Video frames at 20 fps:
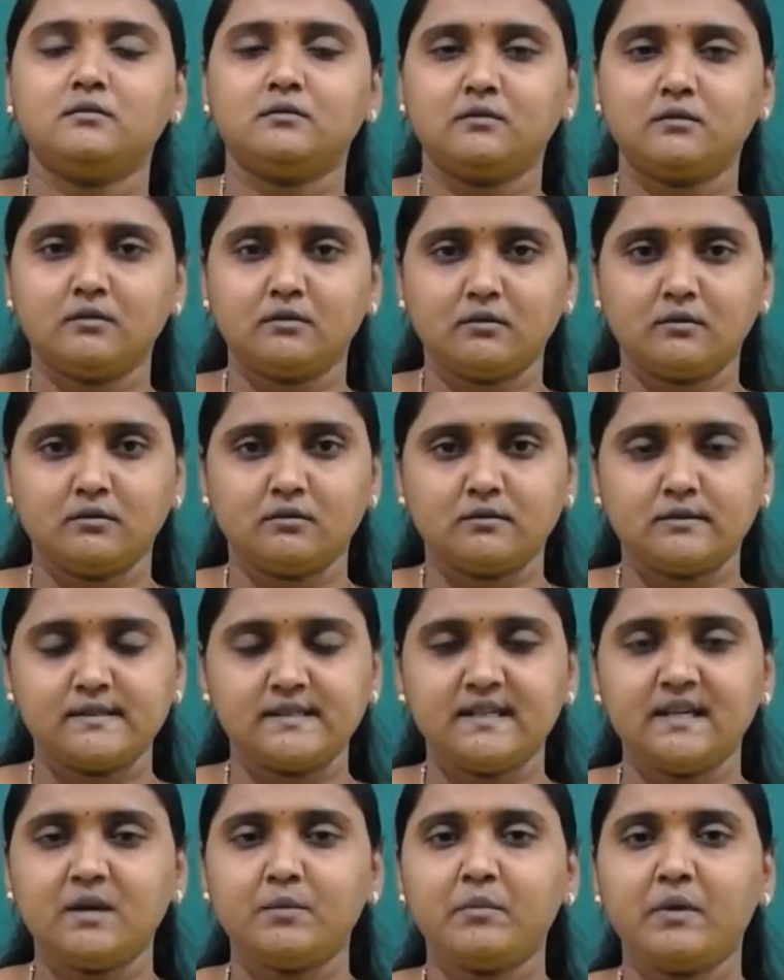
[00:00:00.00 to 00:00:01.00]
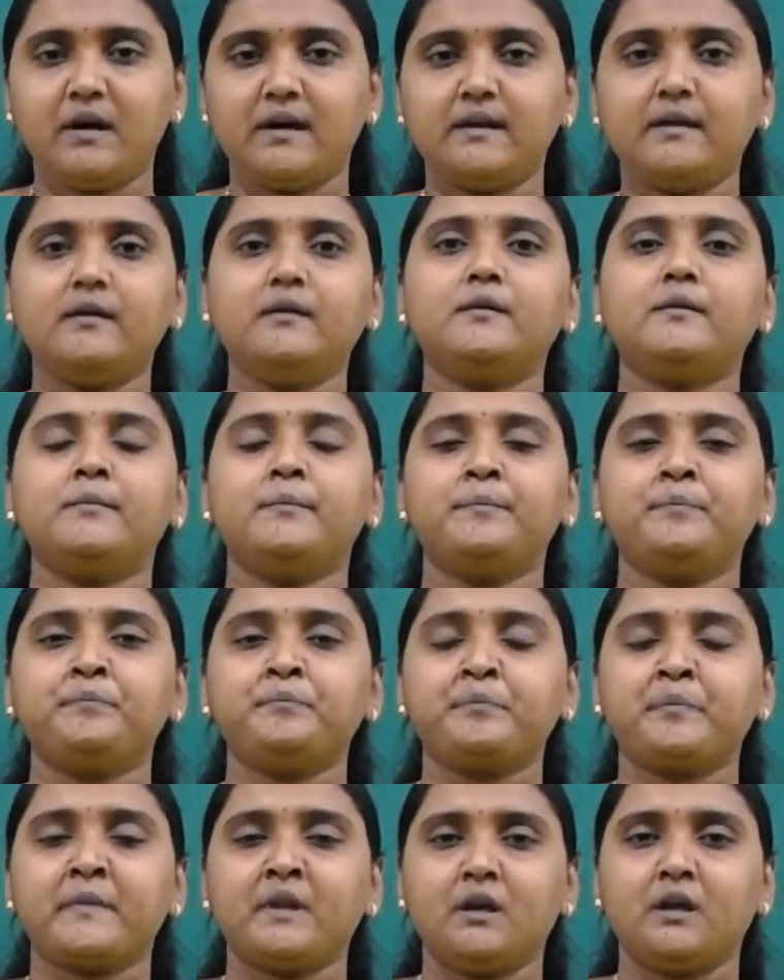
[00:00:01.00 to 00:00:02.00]
CMRR,
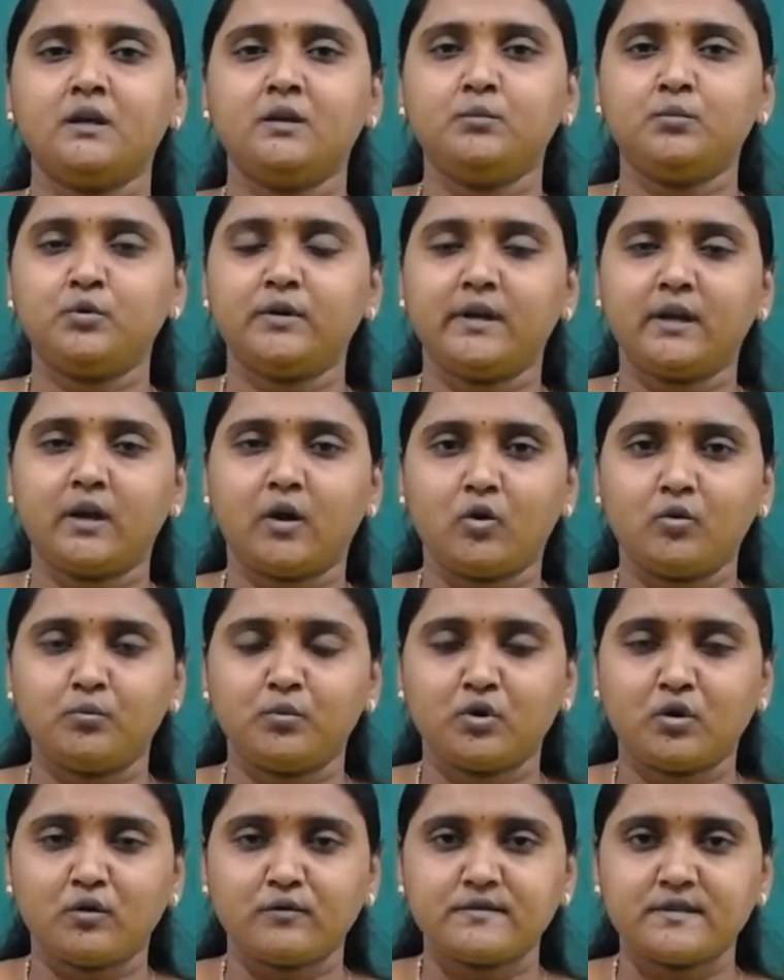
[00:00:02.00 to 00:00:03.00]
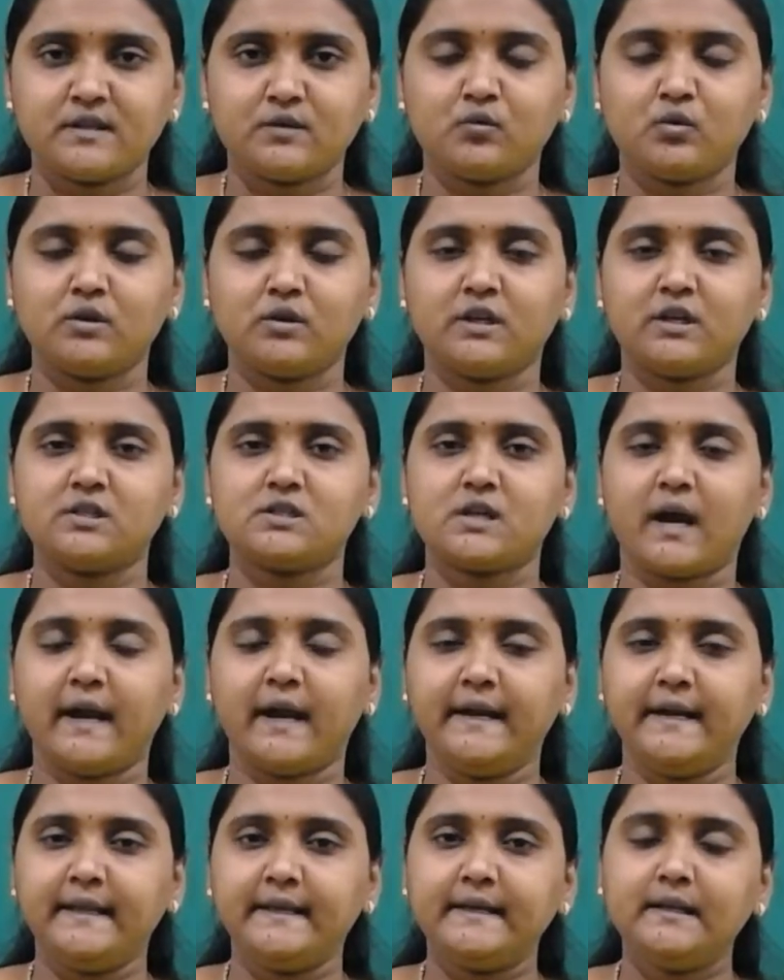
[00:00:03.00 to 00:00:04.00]
input and output offset voltage,
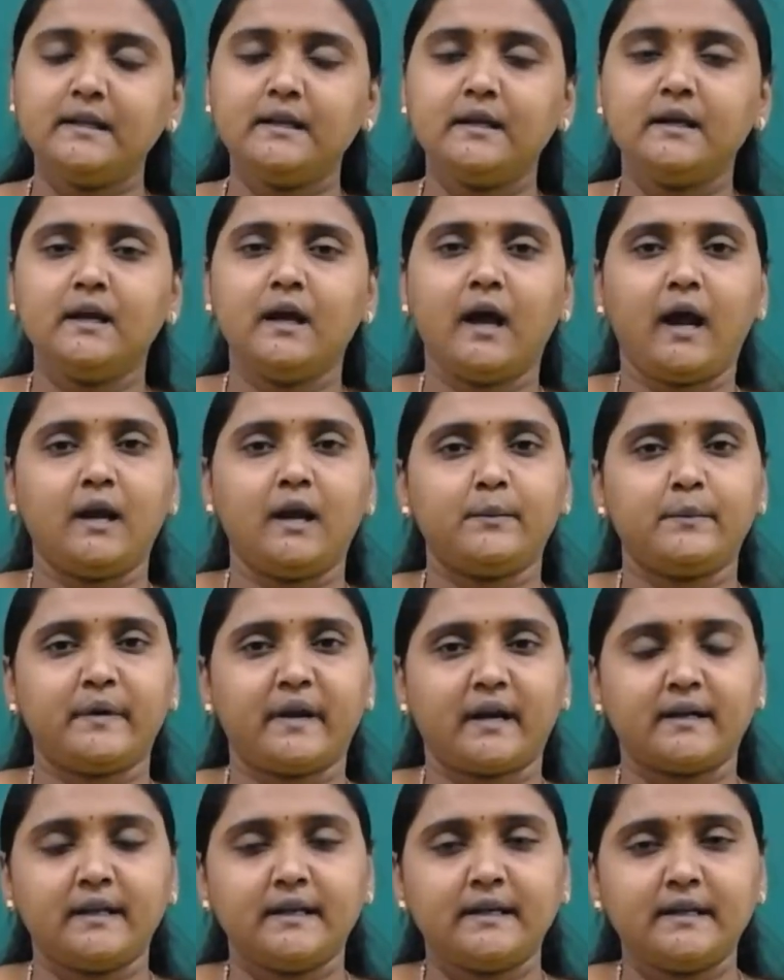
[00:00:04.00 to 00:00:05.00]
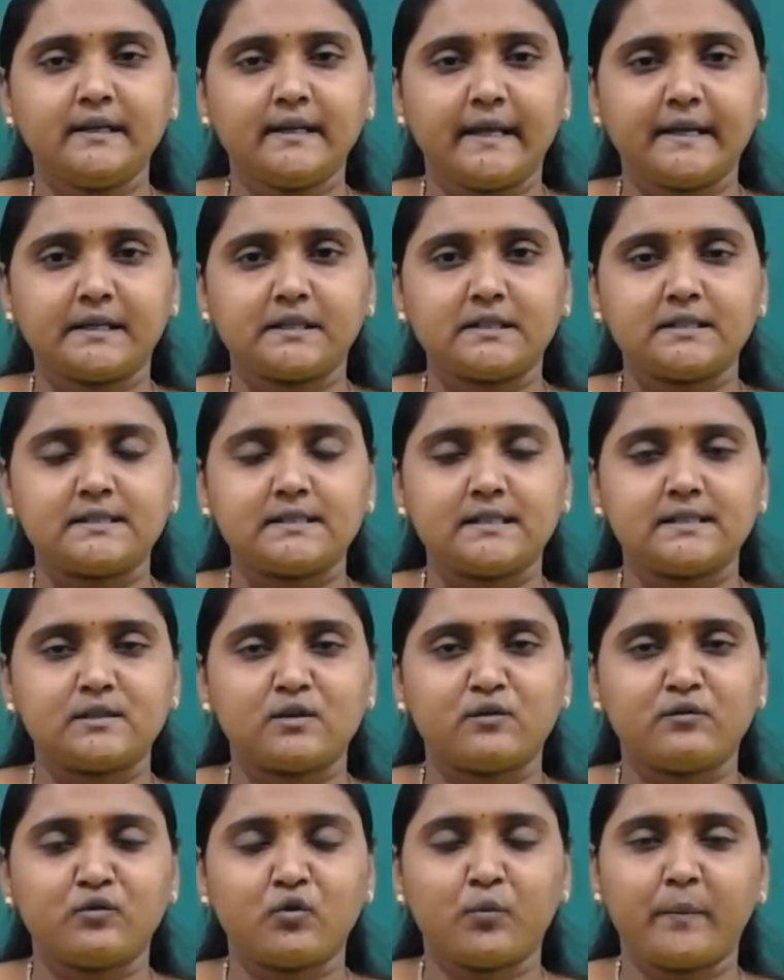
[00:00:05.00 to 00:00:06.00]
ideal and practical characteristics of
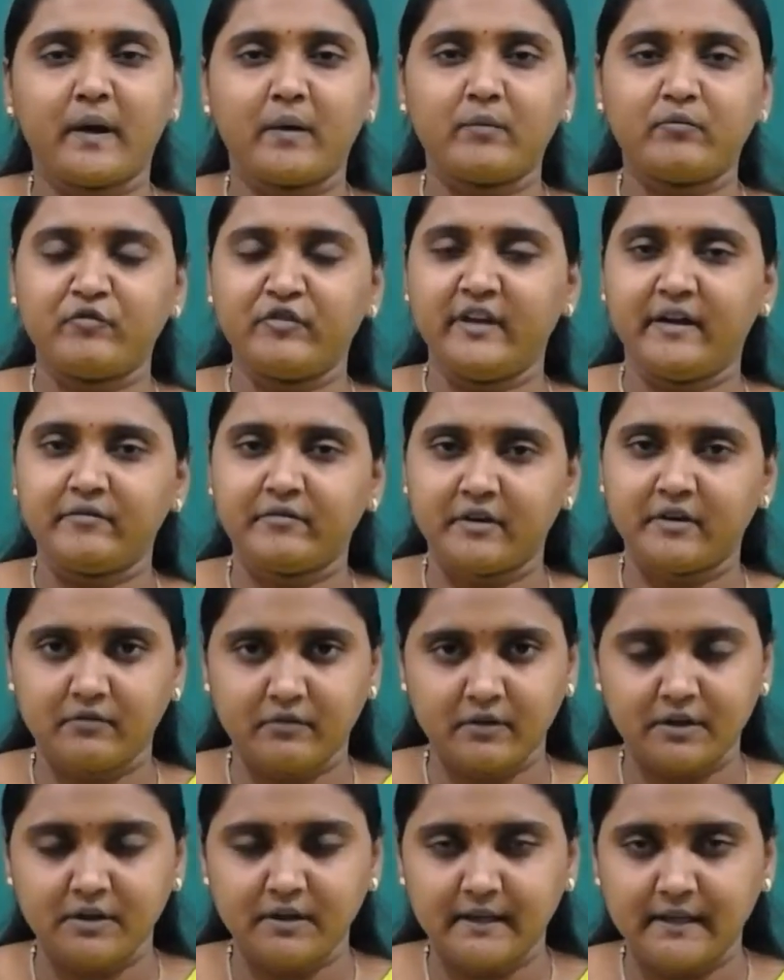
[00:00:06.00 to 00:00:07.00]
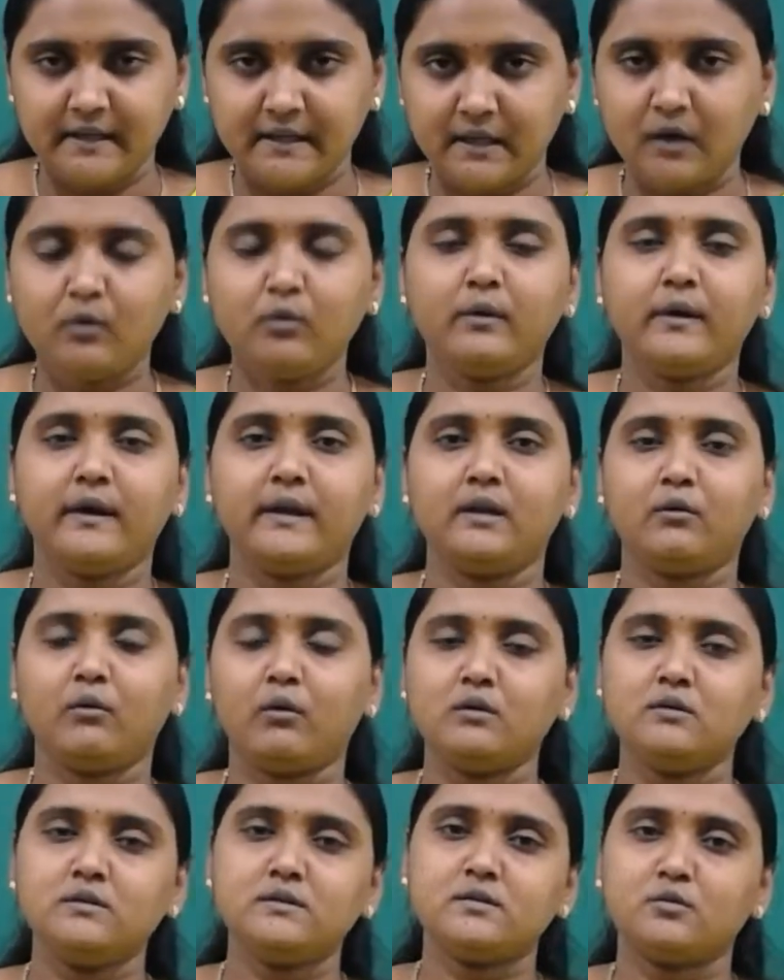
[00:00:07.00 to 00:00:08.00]
op-amp we have covered till now, and
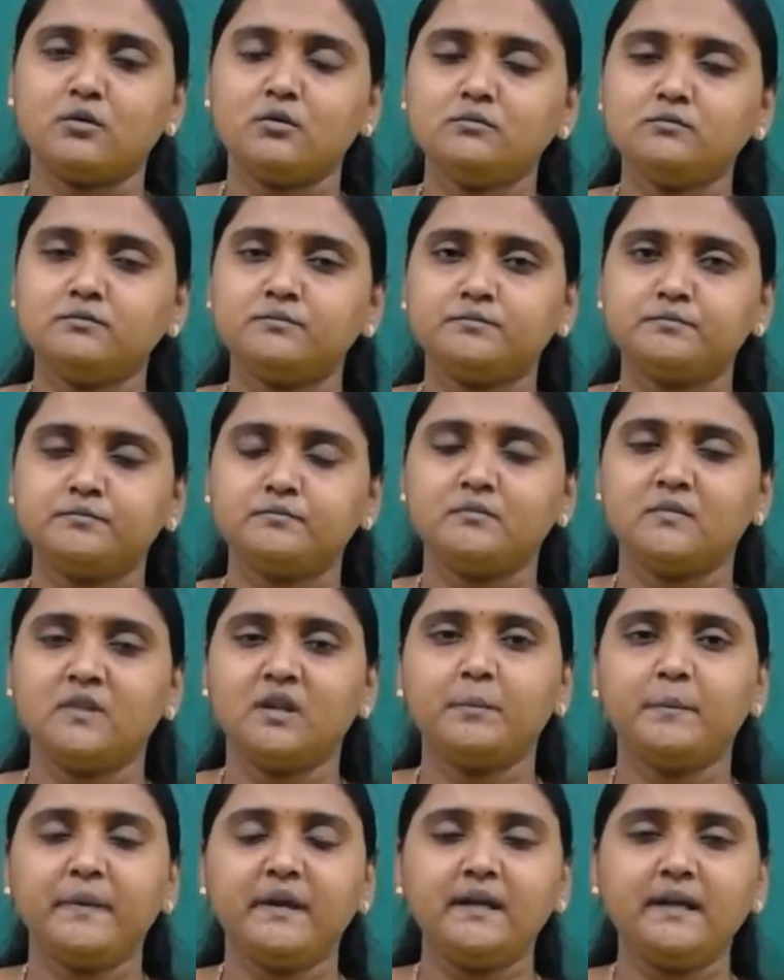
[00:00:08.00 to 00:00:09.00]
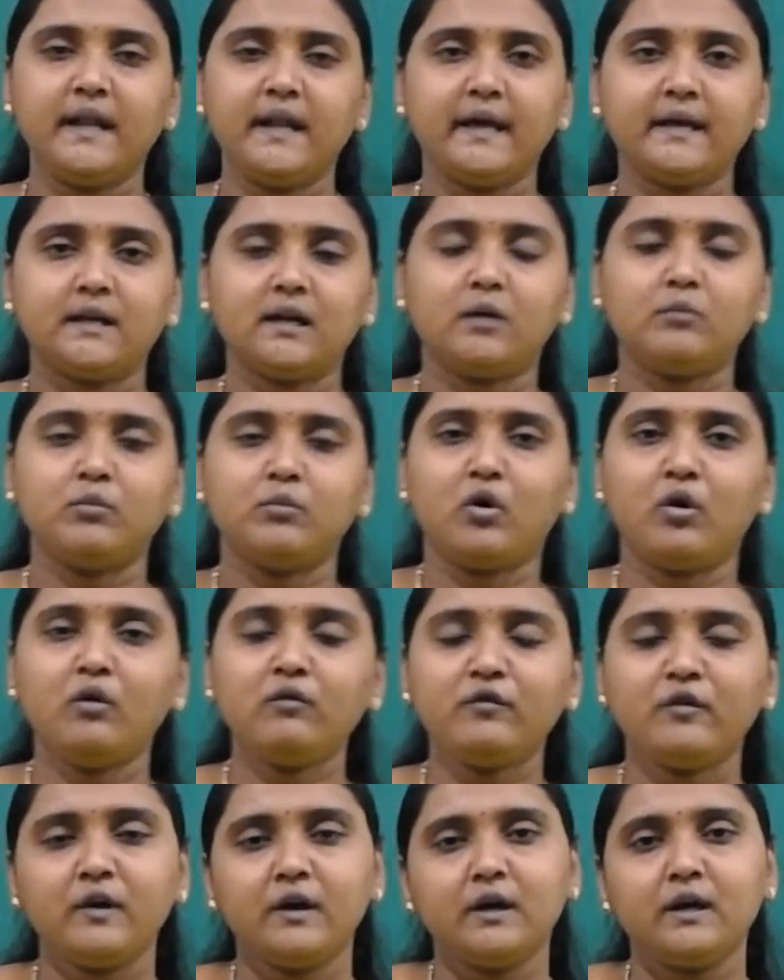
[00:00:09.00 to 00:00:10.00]
also the pin diagram
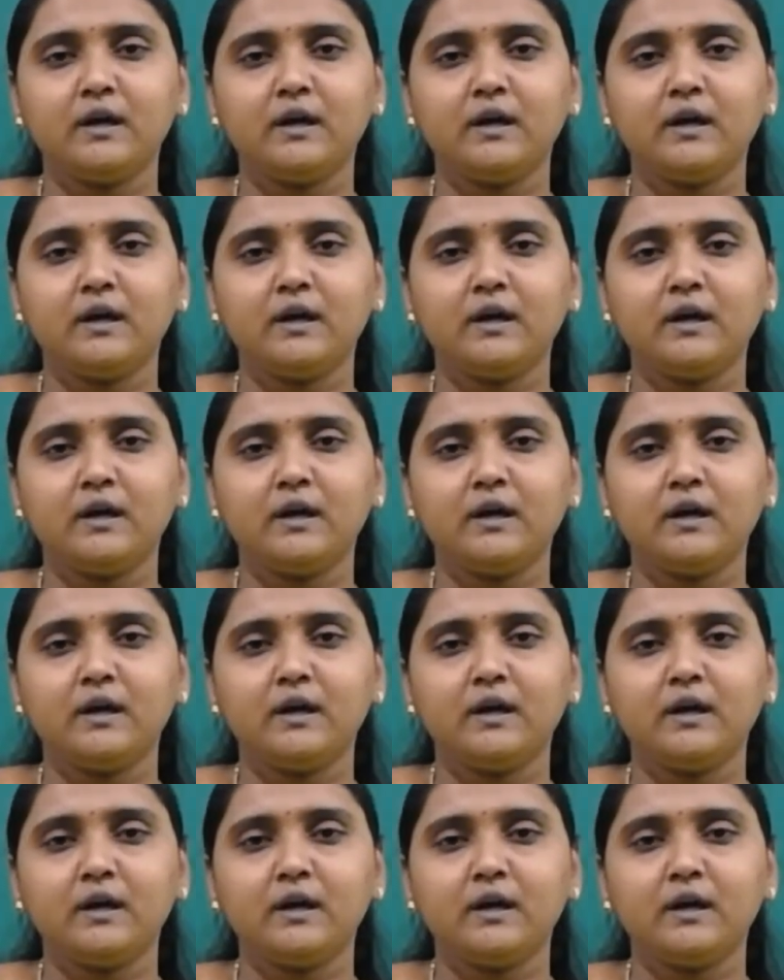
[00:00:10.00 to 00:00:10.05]
of